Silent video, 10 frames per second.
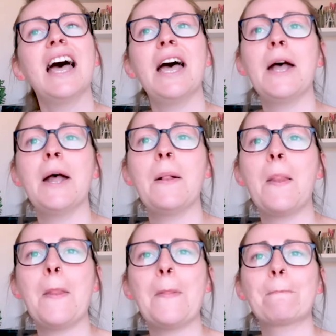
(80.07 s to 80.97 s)

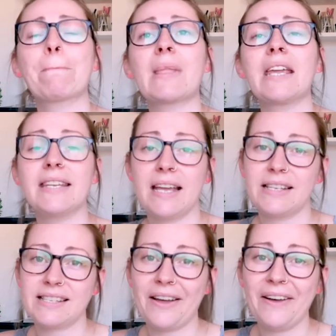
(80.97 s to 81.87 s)

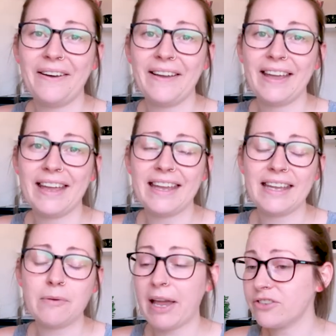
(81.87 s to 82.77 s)

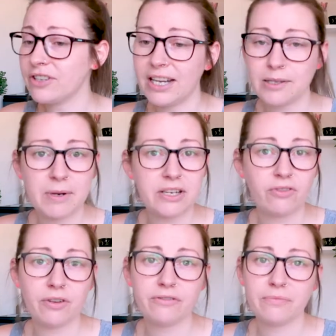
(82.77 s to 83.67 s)
Patreon has been a
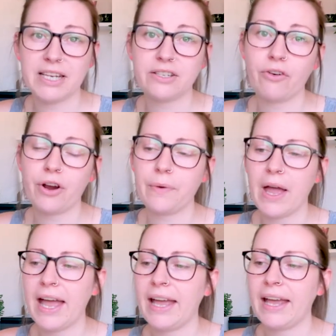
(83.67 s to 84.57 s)
struggle for me to grow,
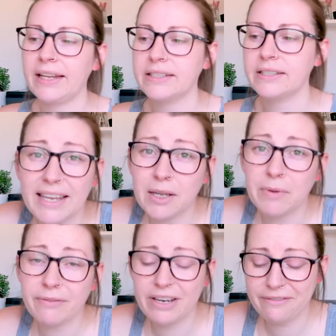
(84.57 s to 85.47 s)
and it can
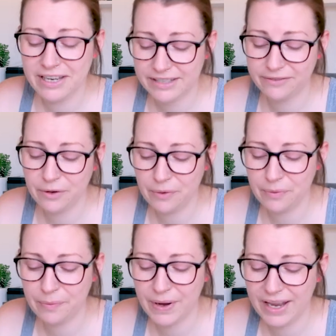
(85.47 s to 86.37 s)
be really, really
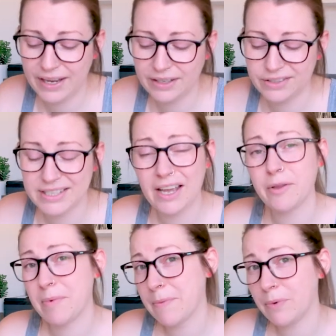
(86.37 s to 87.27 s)
difficult when you see other
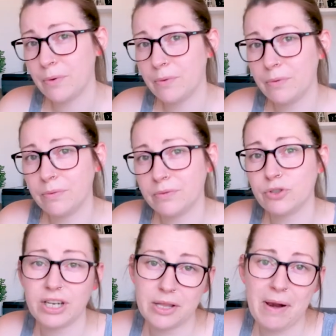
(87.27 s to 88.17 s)
people
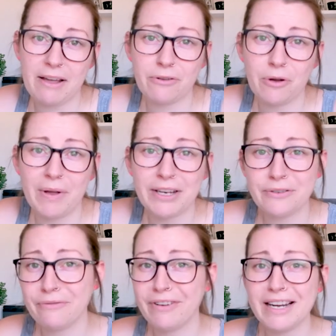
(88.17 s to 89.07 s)
joining the platform and
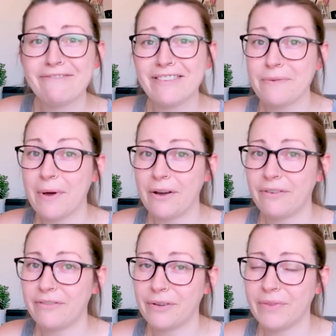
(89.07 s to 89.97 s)
doing really, really
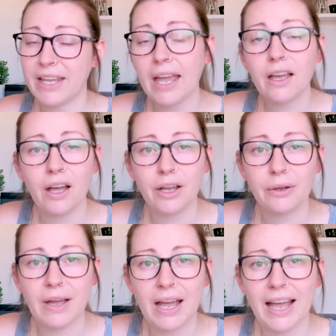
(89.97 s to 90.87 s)
well from the
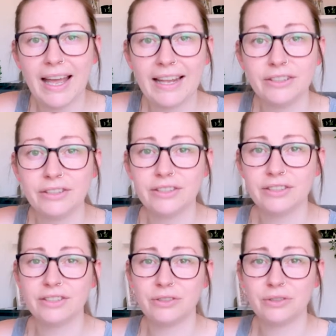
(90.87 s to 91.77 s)
get-go and
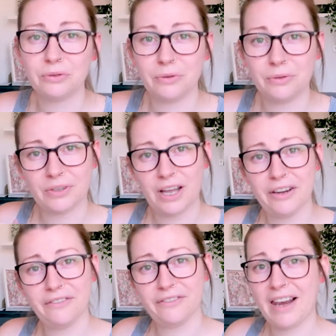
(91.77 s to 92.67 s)
you're
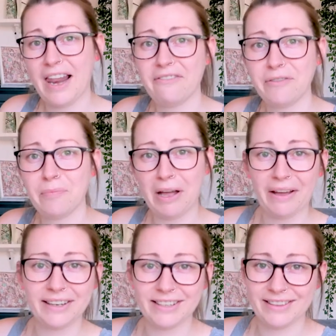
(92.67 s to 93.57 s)
kind of left
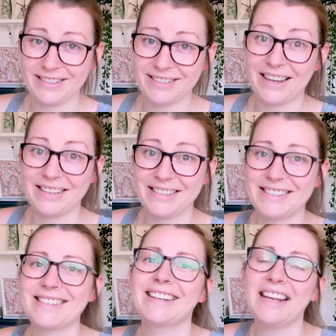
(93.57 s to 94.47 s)
behind in the
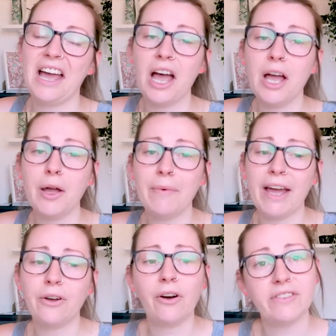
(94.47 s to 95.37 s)
dust.
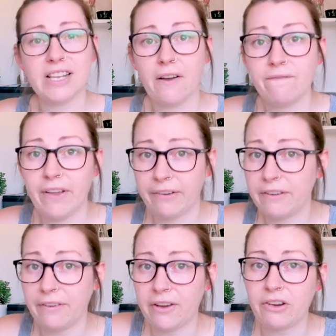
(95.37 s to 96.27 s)
And obviously I'm very,
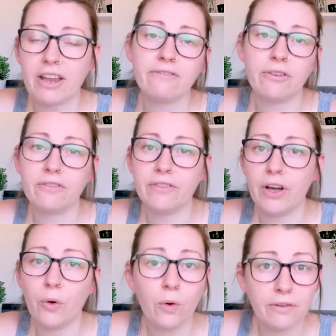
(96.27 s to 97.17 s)
very grateful
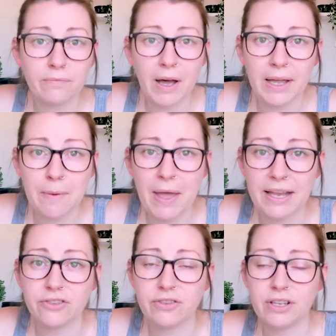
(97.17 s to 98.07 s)
for all of my
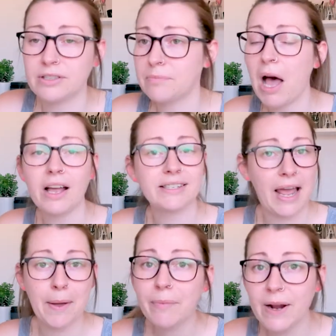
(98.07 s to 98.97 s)
Patreons, past
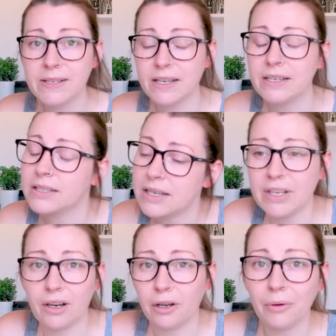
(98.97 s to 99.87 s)
and present.
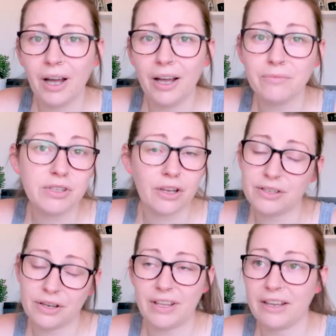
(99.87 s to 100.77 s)
You know, I'm so,
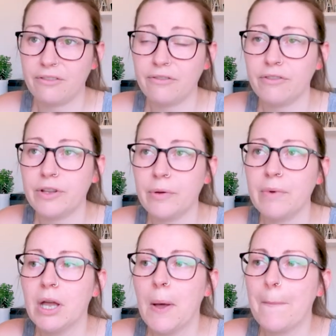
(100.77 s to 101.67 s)
so thankful for
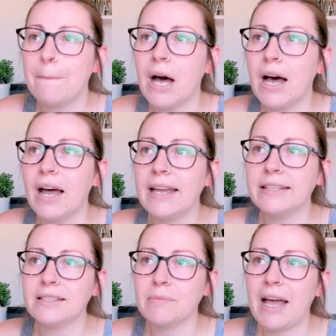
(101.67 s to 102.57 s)
them. But it
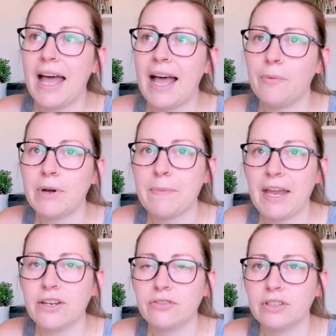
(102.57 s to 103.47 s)
doesn't matter how many
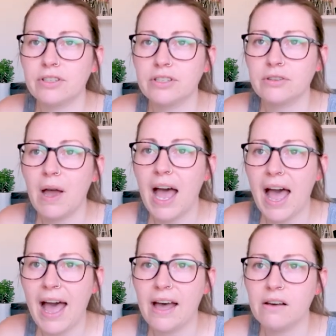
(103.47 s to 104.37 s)
patrons you
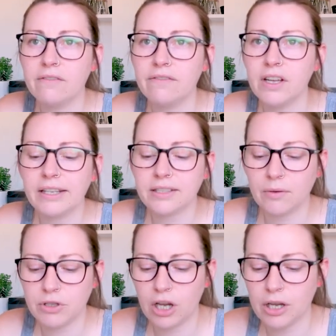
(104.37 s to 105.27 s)
have,
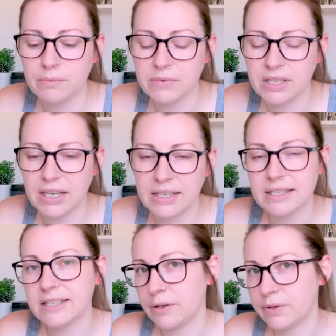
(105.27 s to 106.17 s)
sometimes
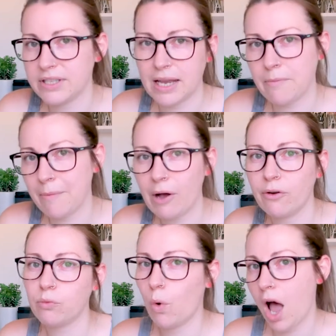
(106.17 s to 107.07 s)
it's still the same
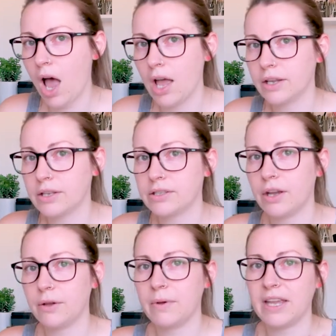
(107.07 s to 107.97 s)
amount of work.
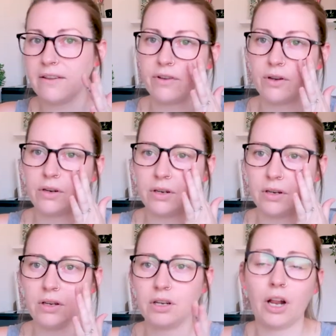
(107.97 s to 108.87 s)
So
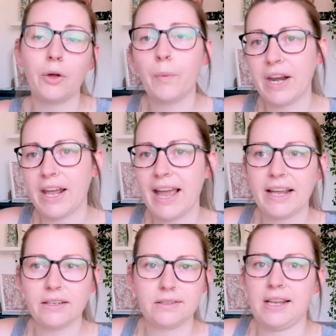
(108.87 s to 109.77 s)
even, you know, when I
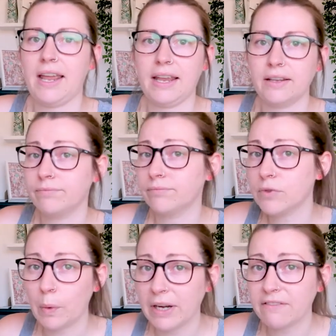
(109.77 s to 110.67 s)
had, say,
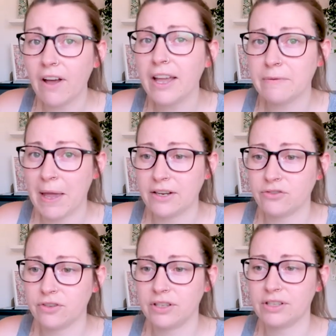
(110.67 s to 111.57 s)
25
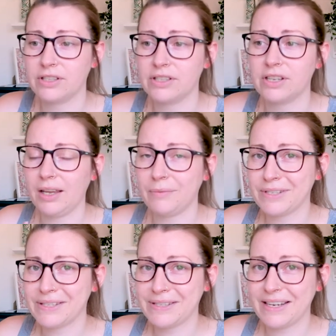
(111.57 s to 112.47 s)
patrons, it
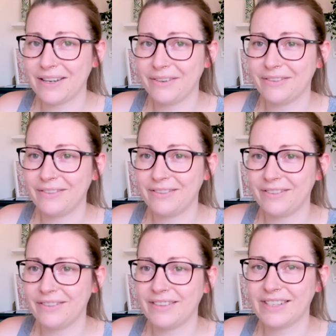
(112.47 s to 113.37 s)
was still
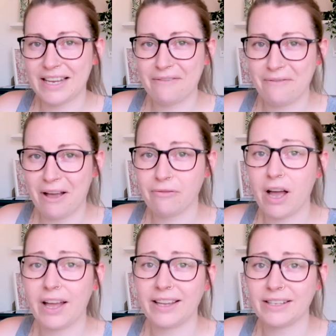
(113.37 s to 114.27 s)
the same amount of
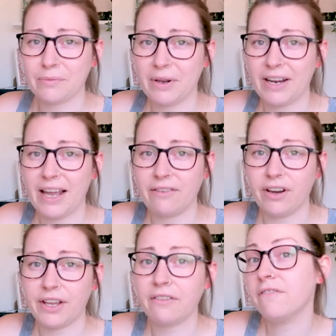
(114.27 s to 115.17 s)
work as when I have,
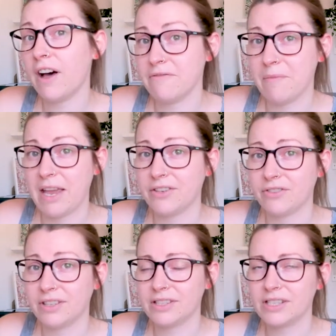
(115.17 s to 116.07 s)
like, 5
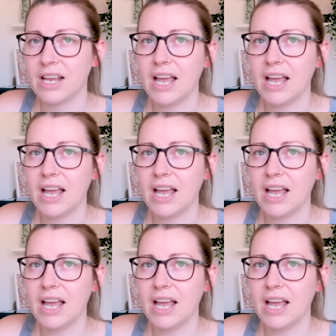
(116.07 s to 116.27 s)
patrons.